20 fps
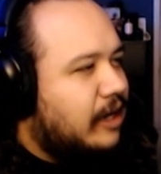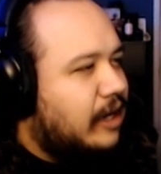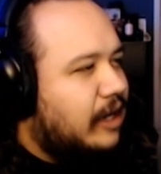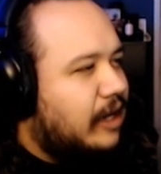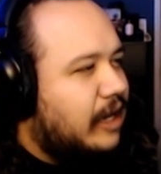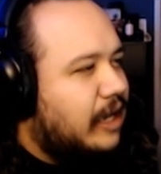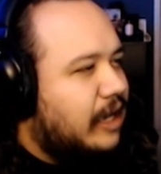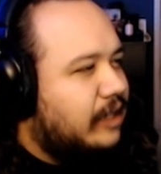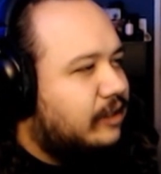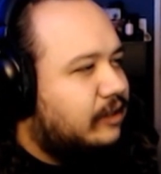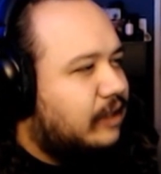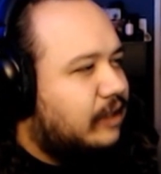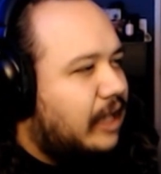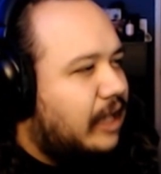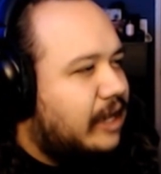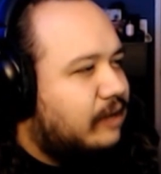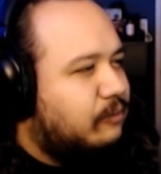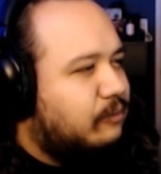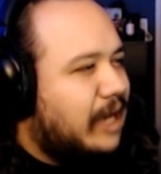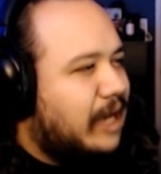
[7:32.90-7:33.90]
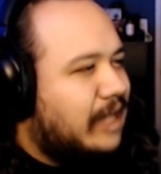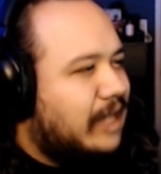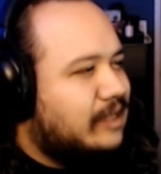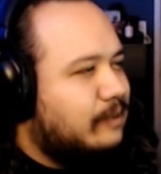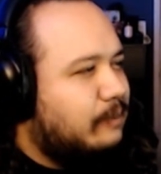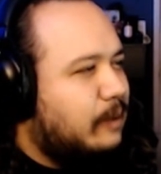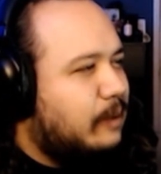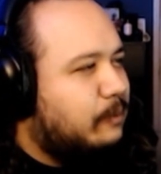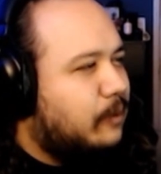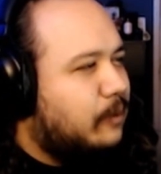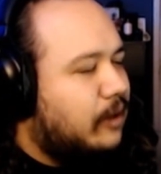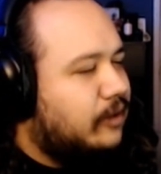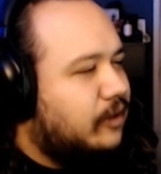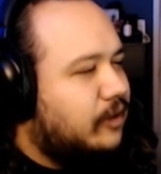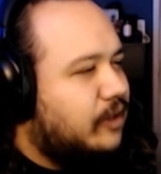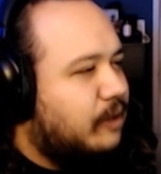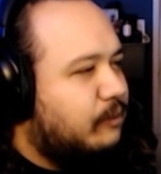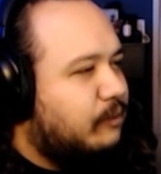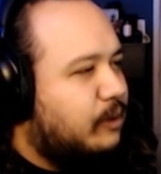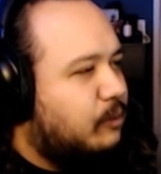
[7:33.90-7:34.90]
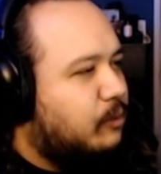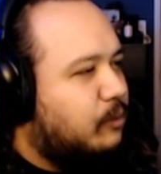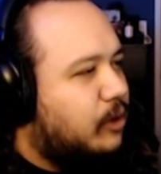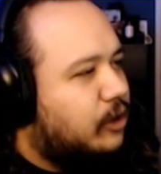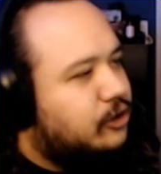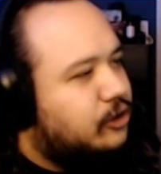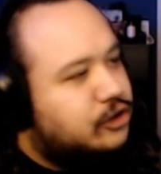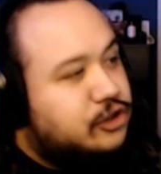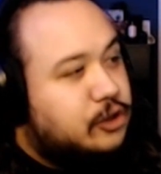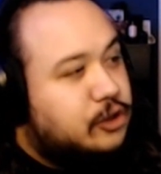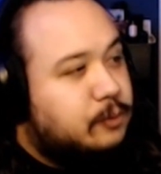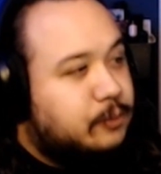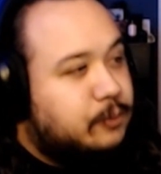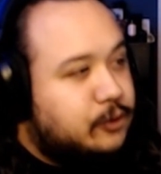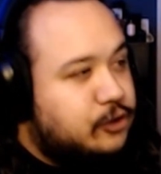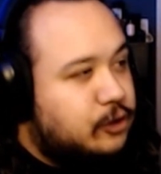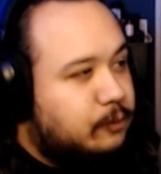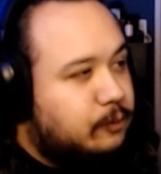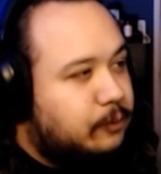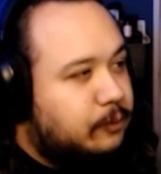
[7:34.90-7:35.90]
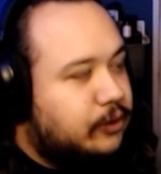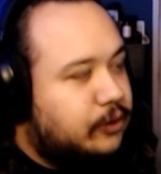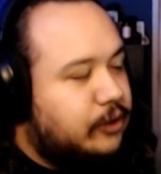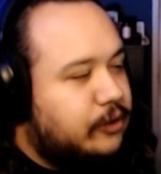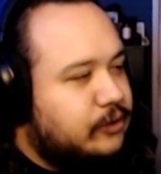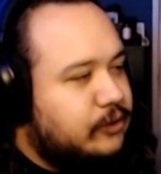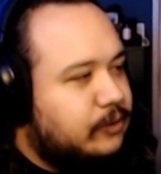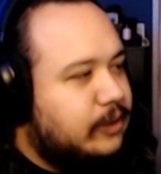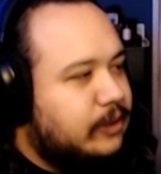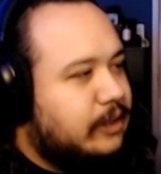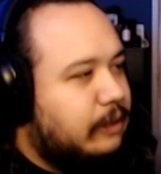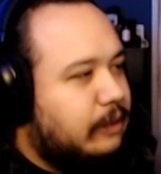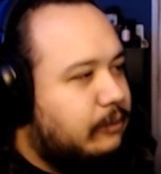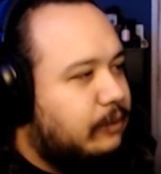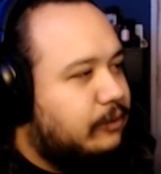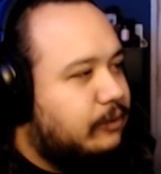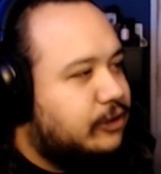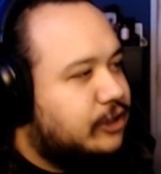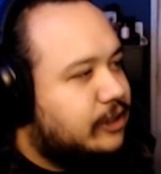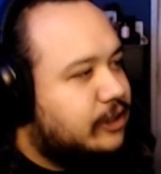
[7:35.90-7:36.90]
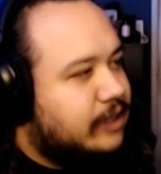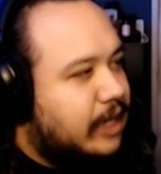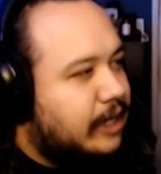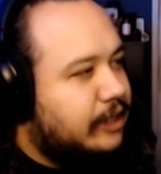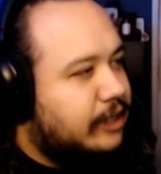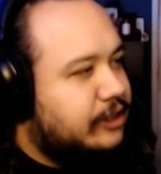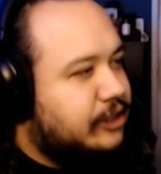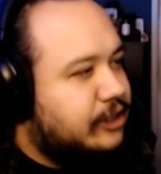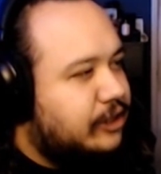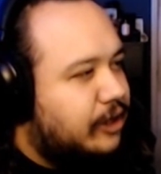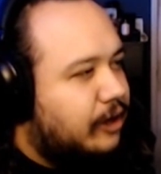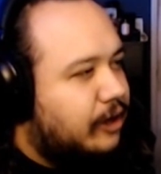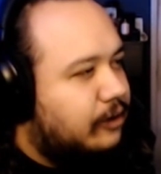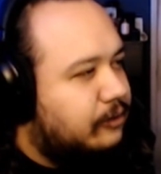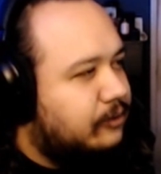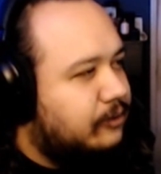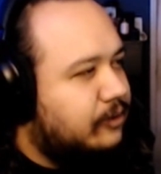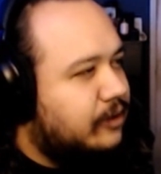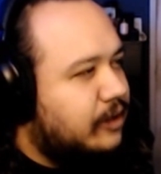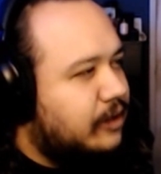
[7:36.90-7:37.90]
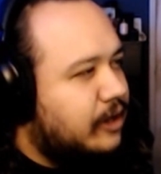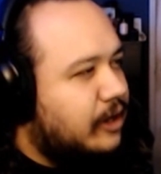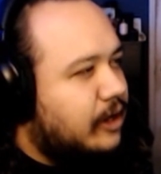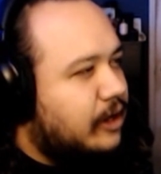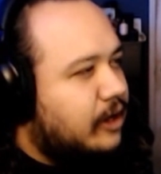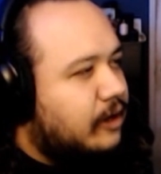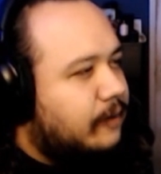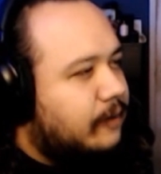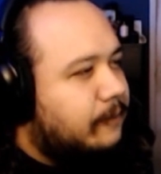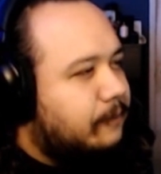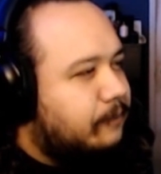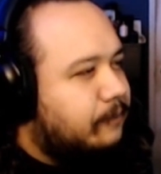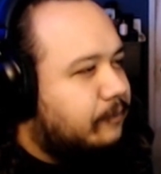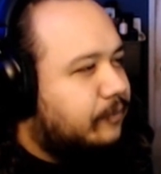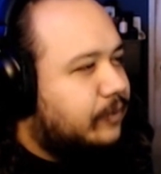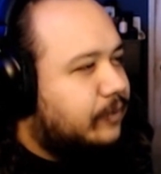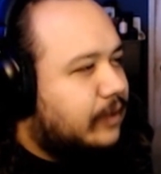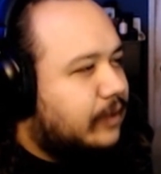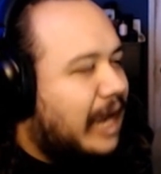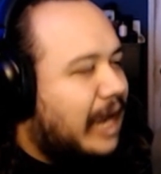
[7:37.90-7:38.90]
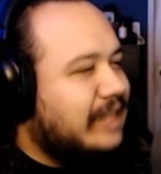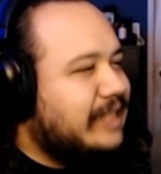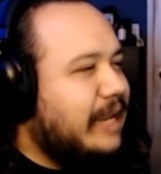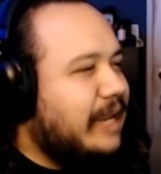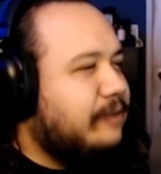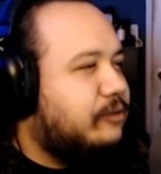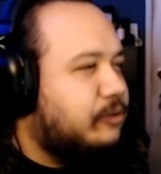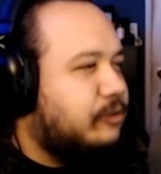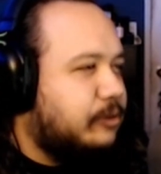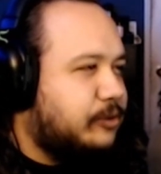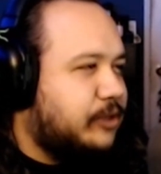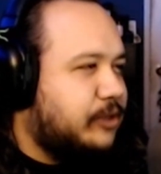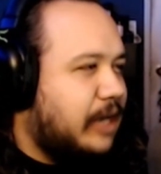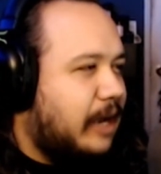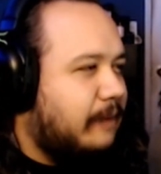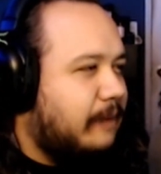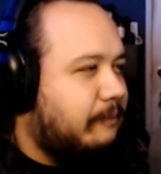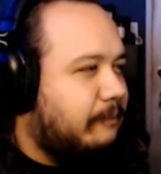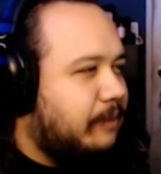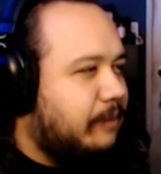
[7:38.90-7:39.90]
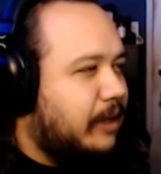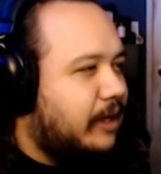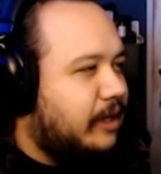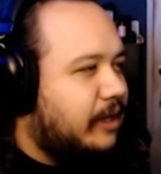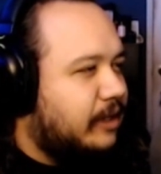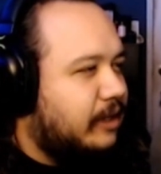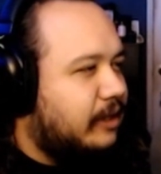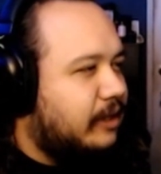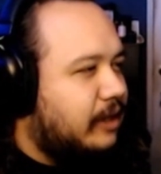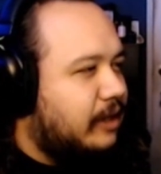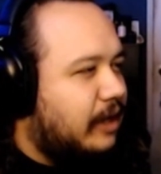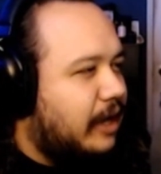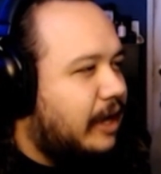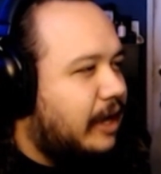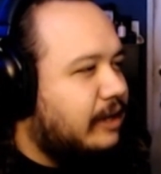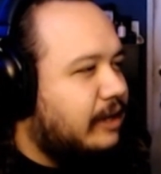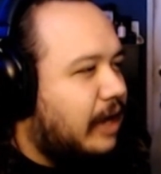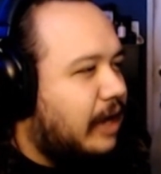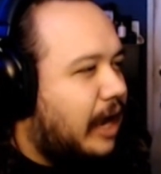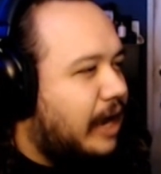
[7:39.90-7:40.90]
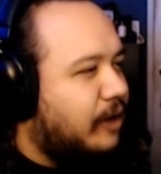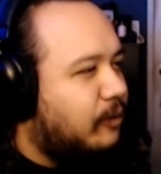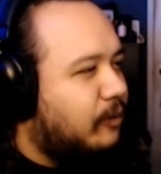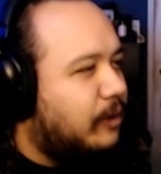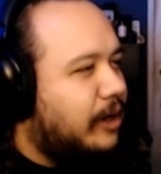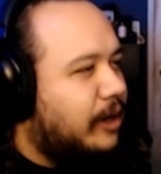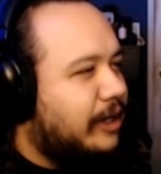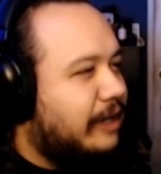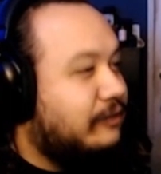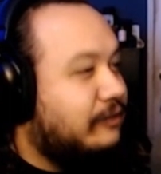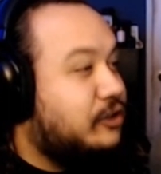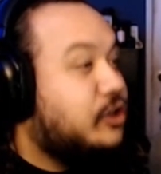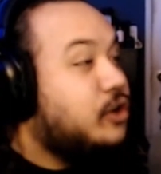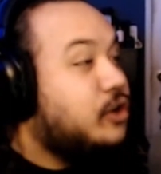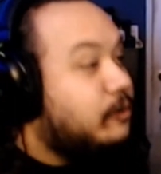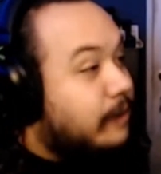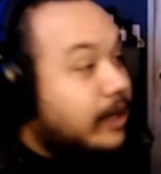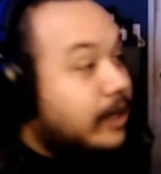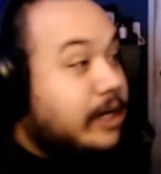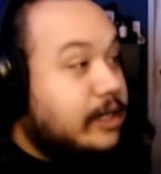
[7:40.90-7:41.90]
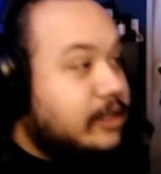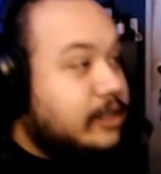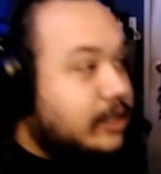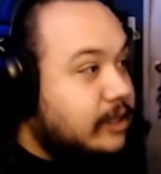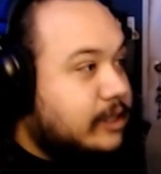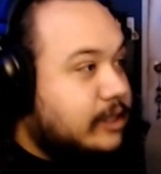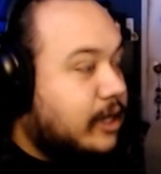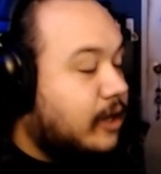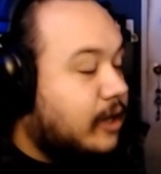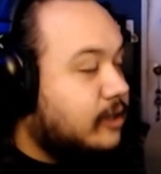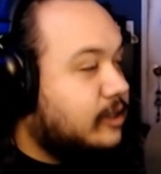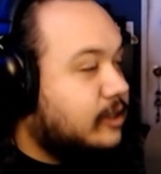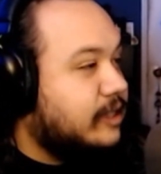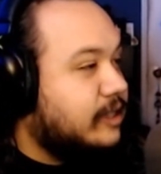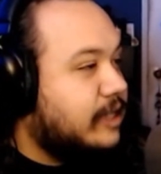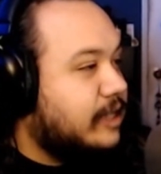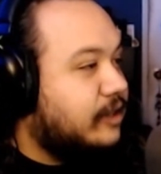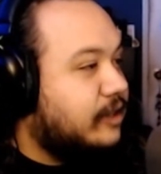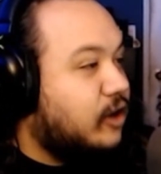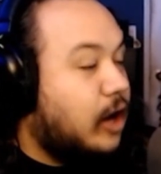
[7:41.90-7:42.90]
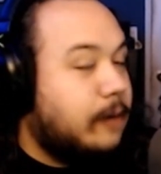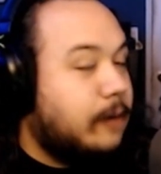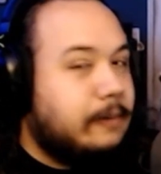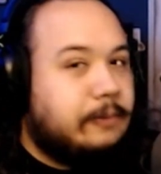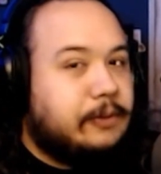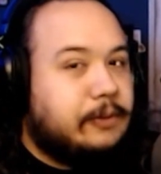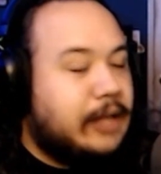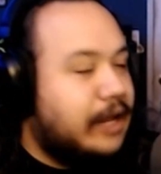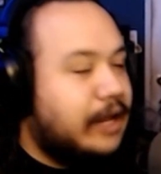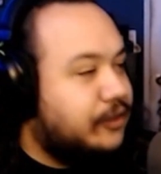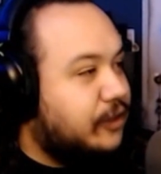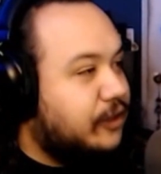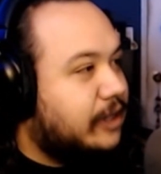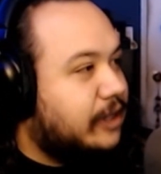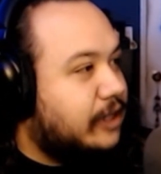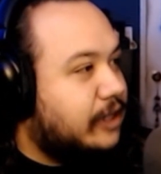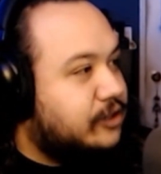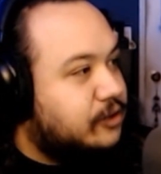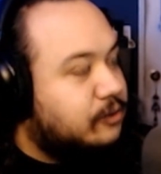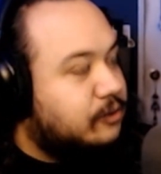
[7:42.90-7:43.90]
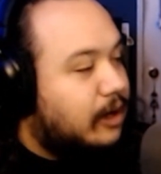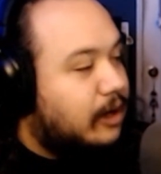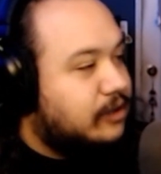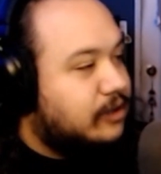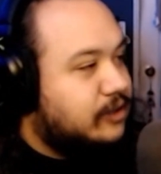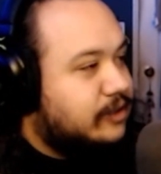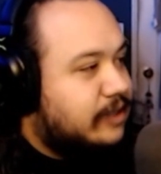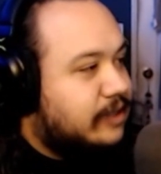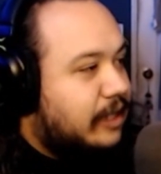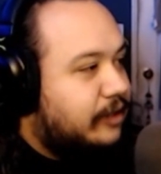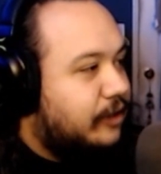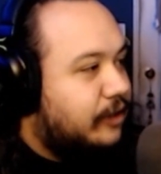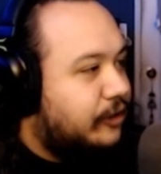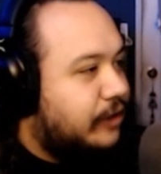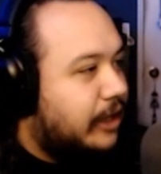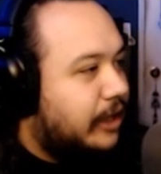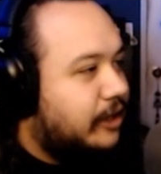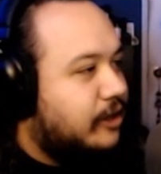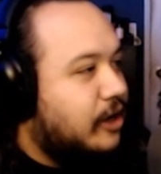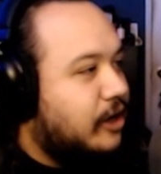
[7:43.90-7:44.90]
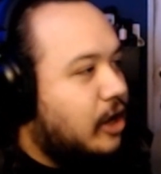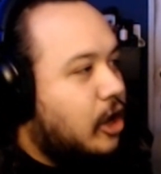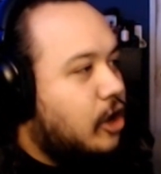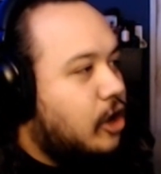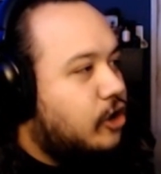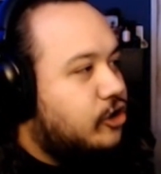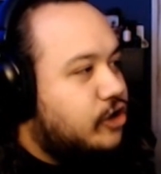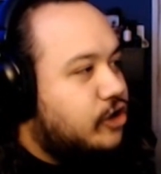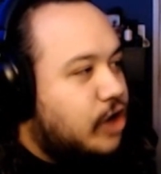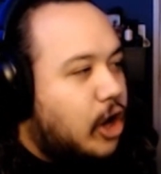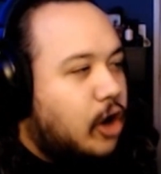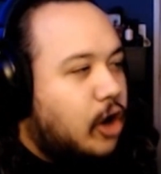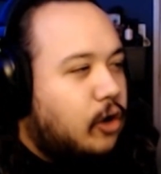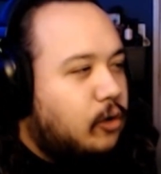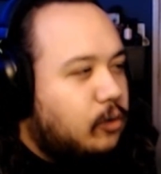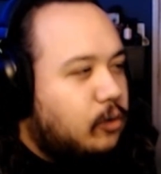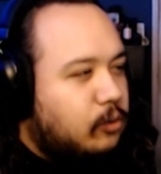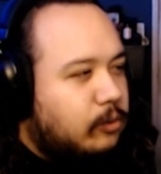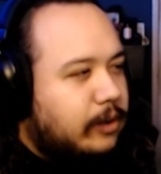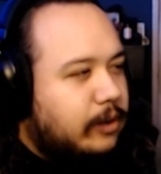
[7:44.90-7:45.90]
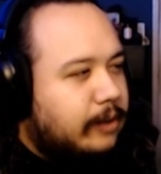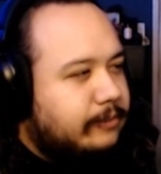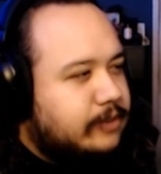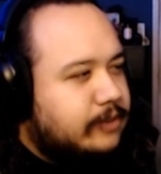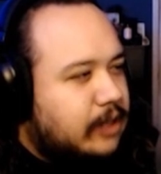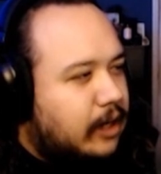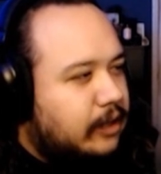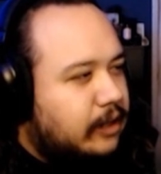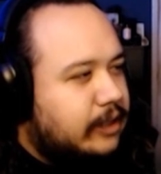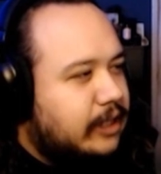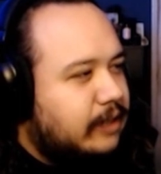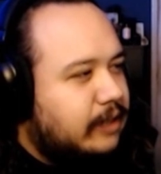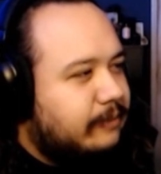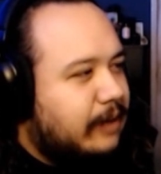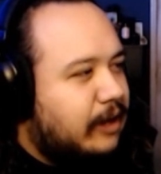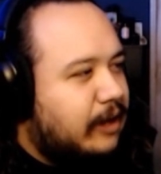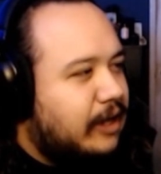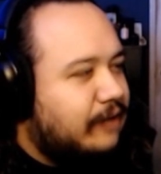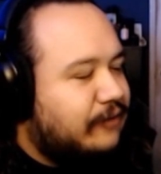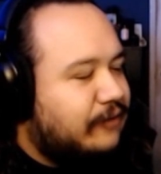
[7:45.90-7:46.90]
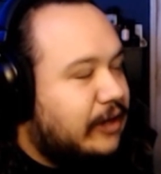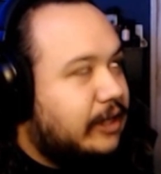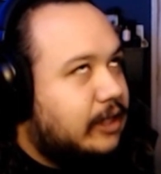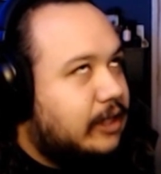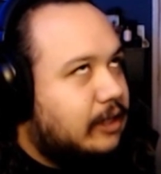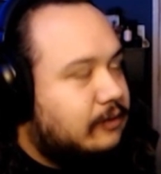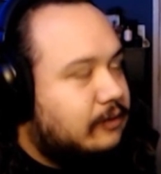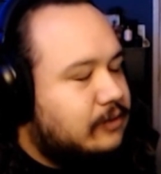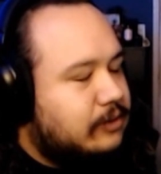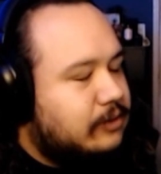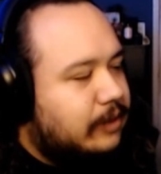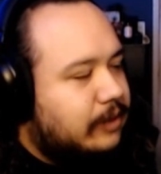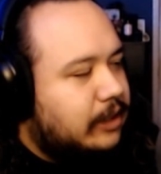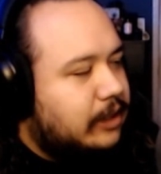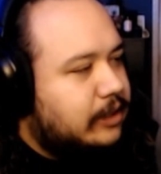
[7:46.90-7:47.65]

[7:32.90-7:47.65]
and like we had some people on there that we weren't super super close with that we were just getting to know I say group chat, but eh, I don't want to give too many details because then there are people that I think that do watch this that like know what I'm talking about if I give too many